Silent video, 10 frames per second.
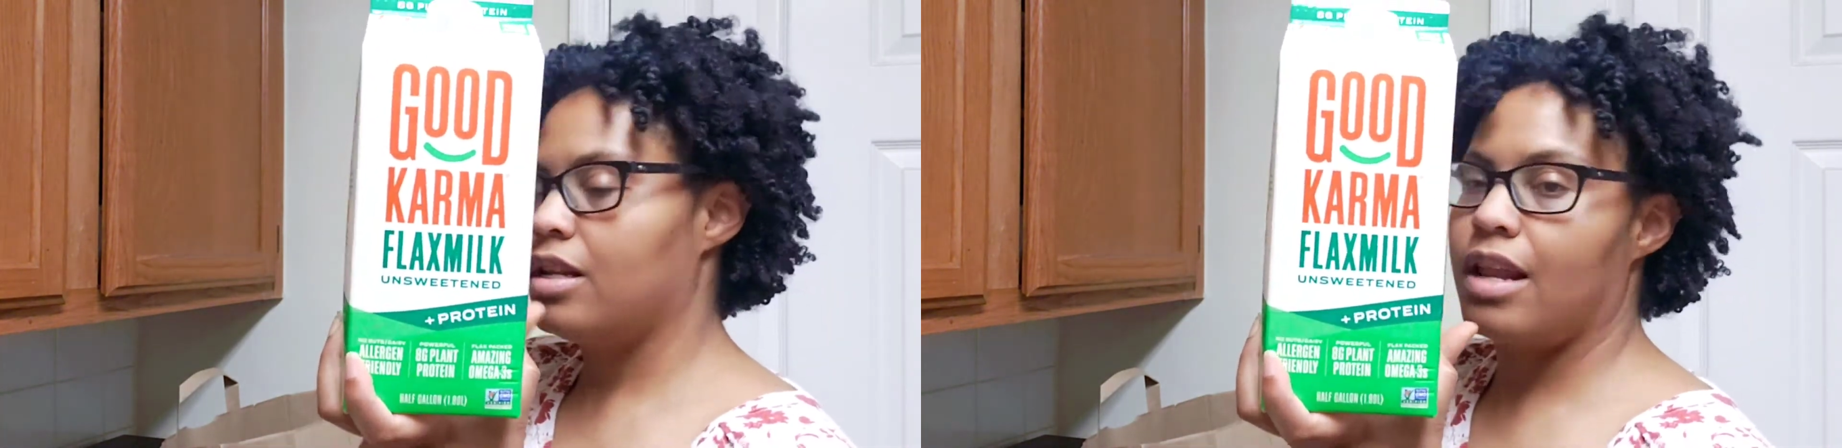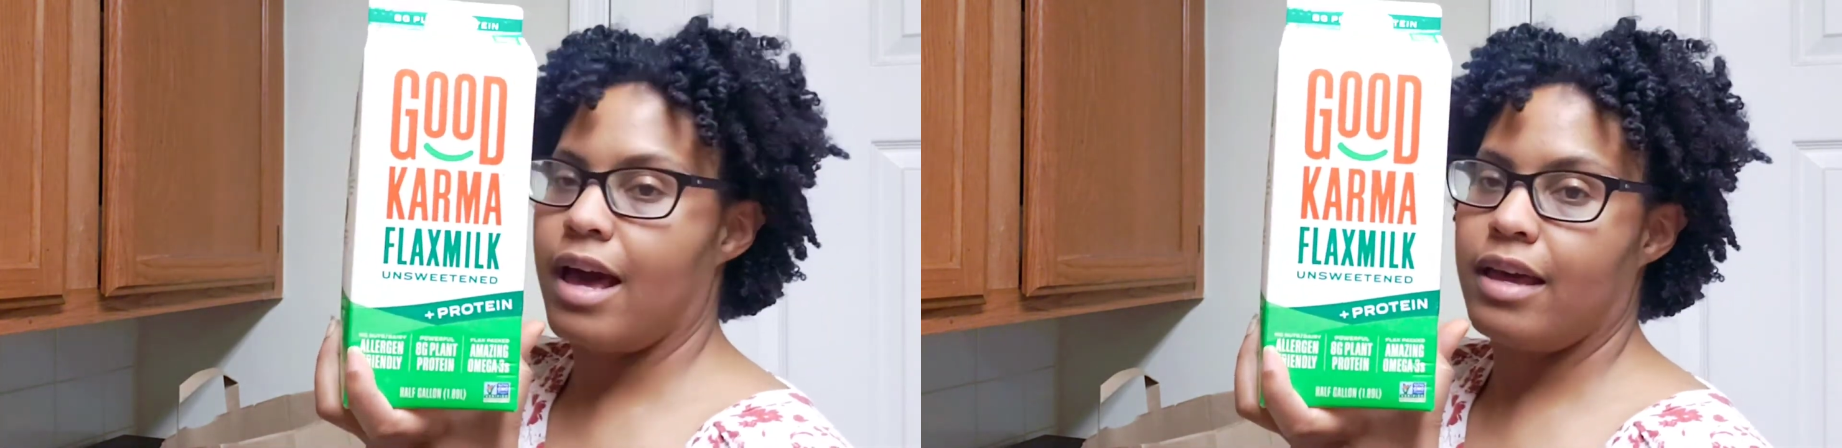
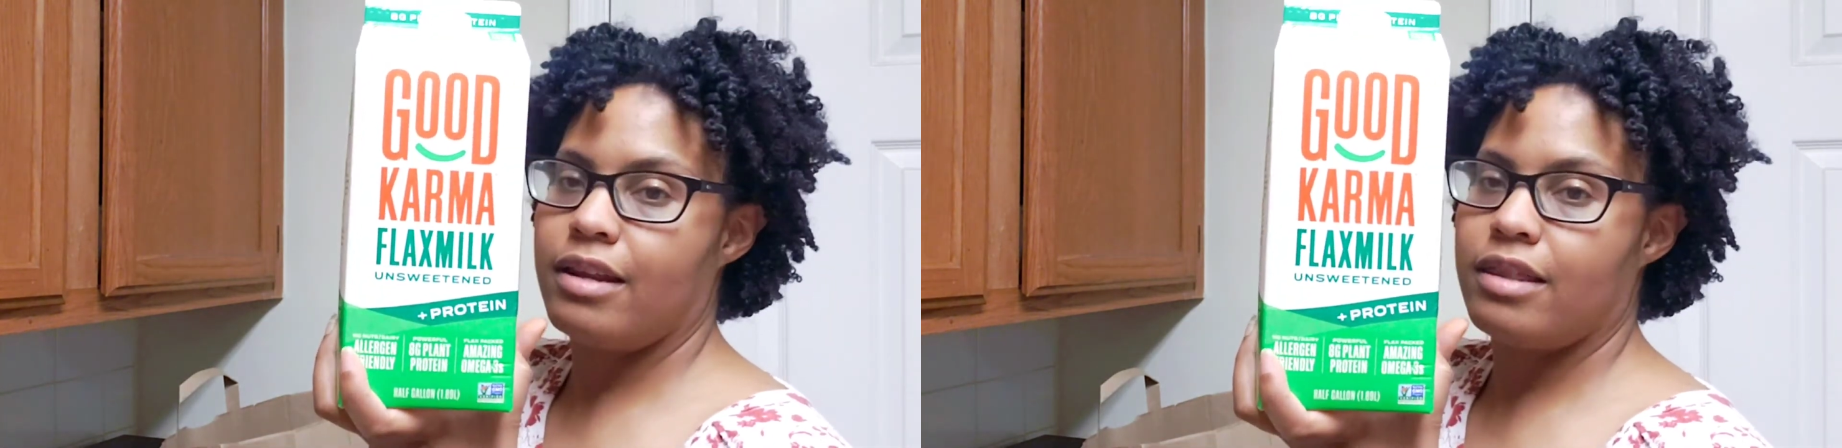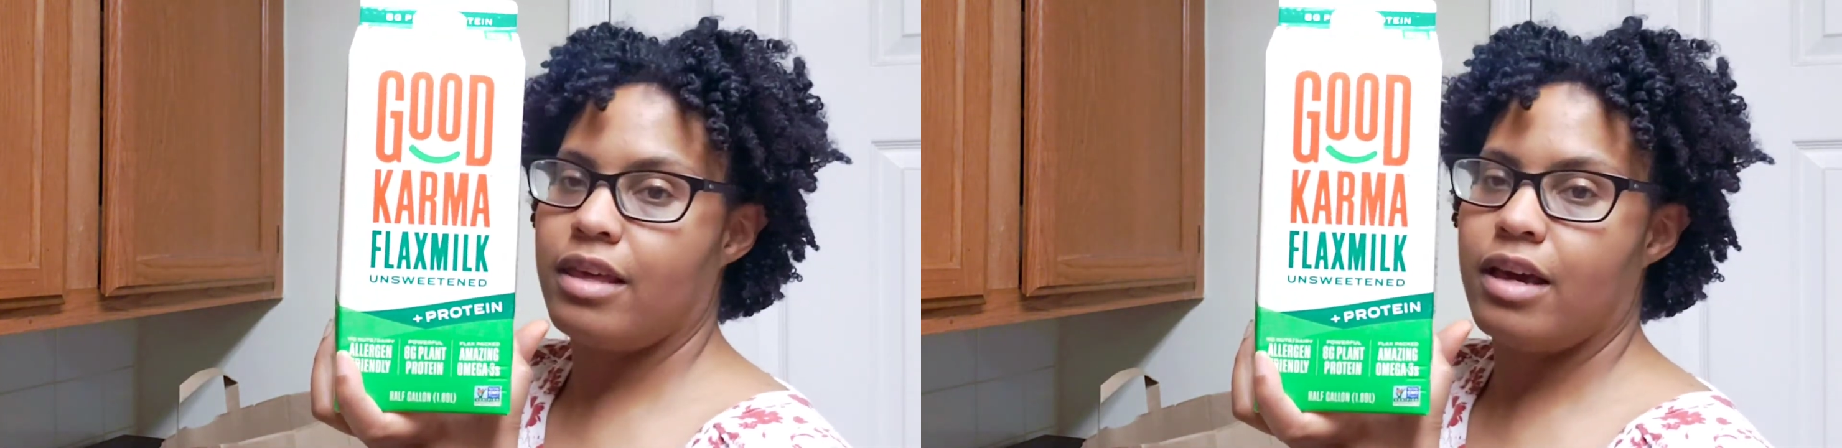like
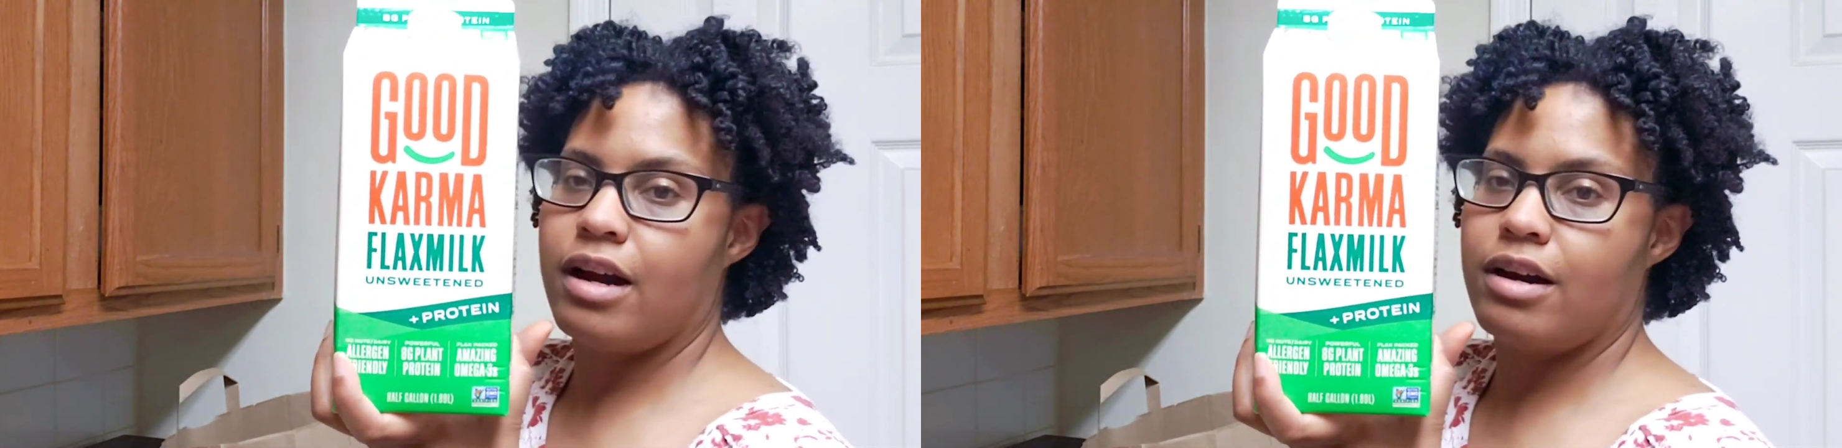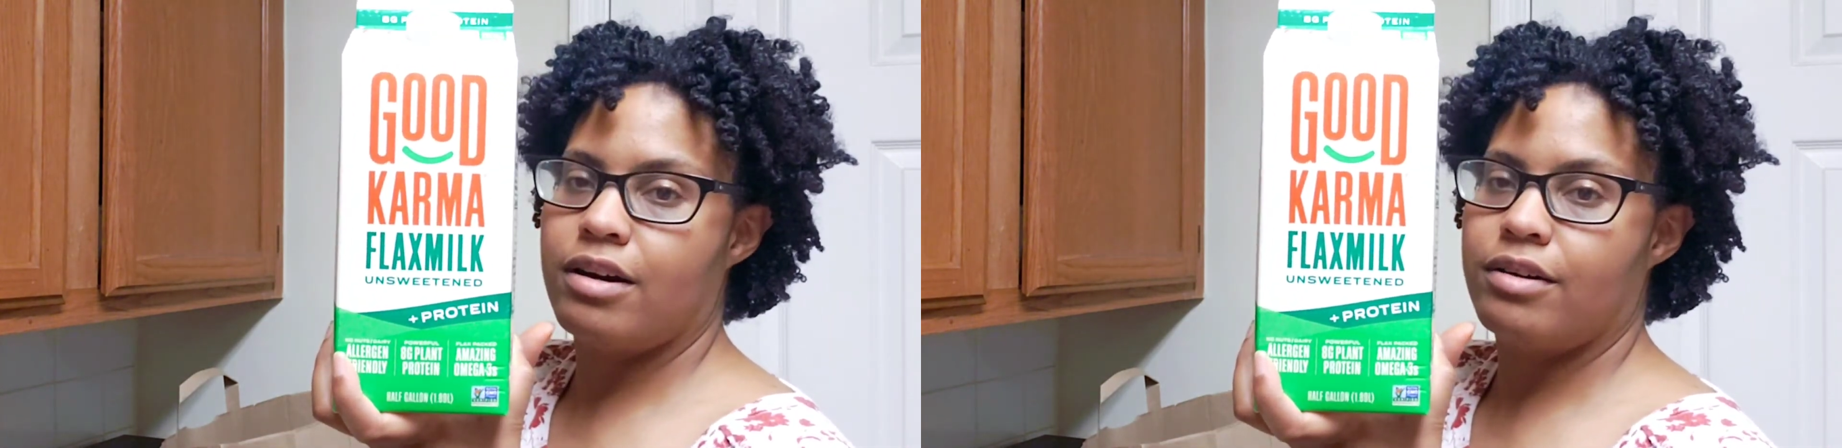the
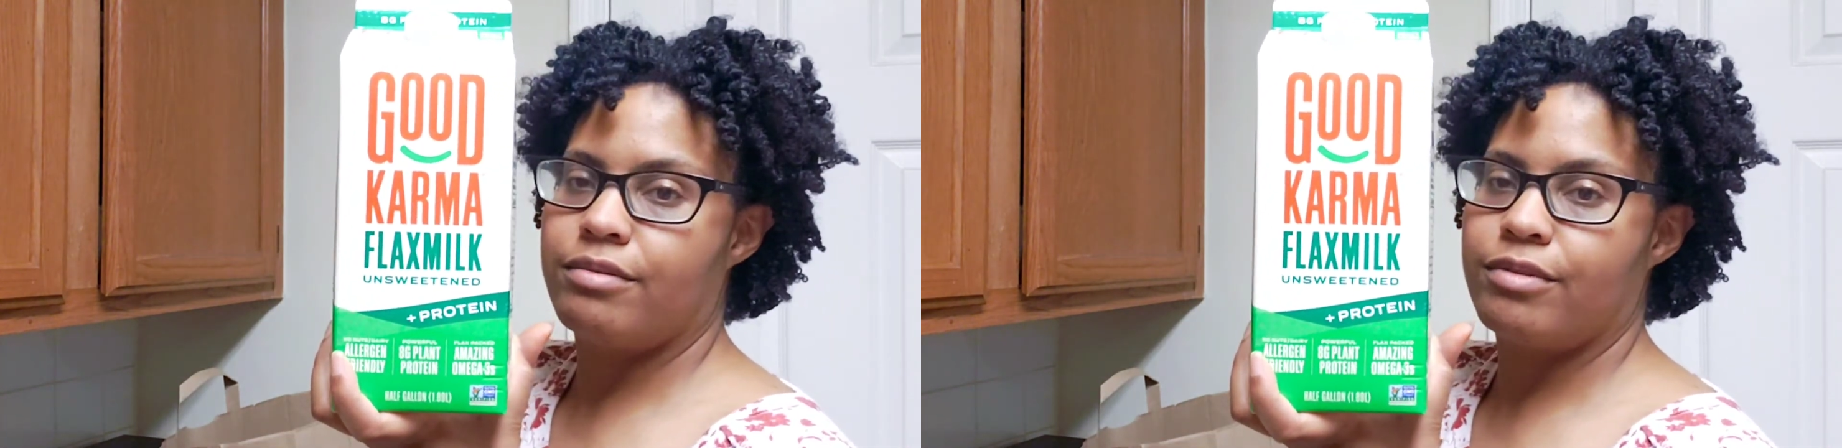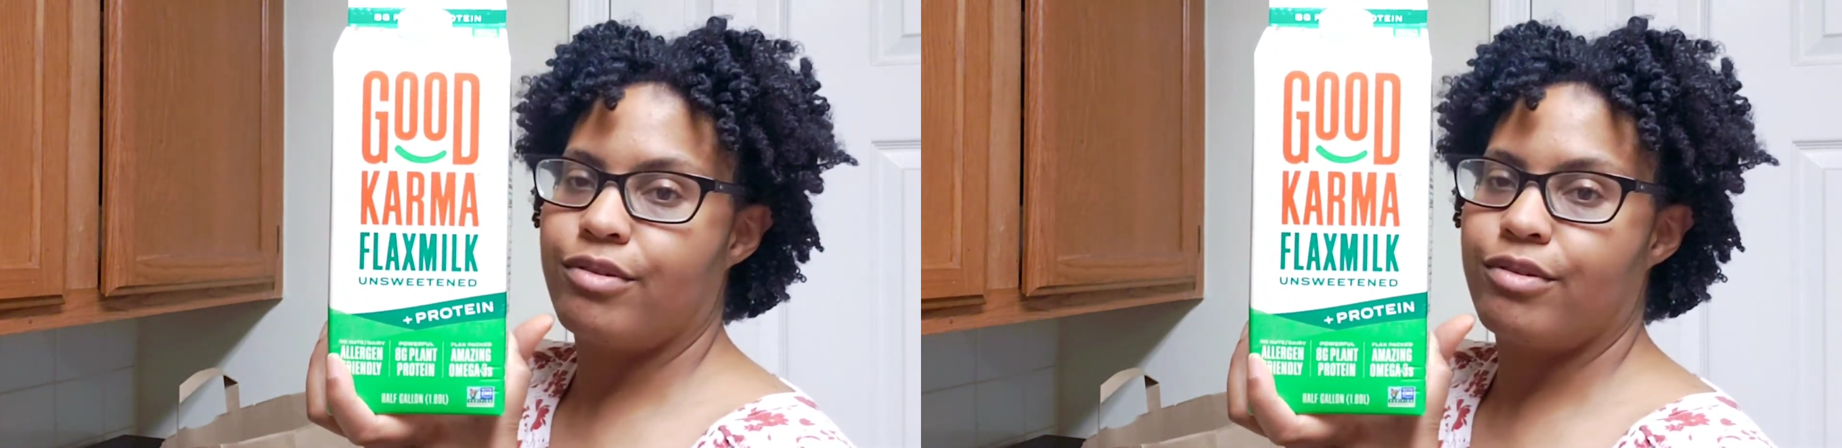um,